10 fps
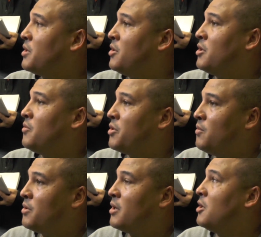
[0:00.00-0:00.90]
When you
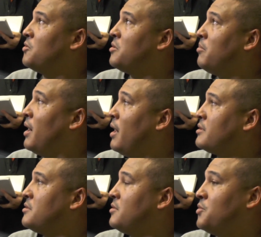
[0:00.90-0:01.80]
want to load the
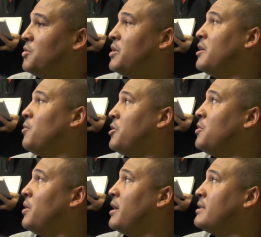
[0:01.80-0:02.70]
box, you know, we get
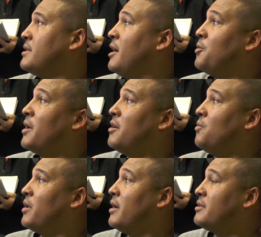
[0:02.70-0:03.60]
one-on-one outside, we got to
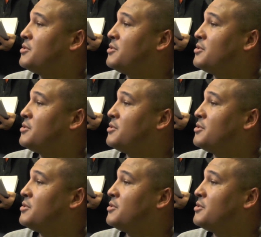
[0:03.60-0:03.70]
win.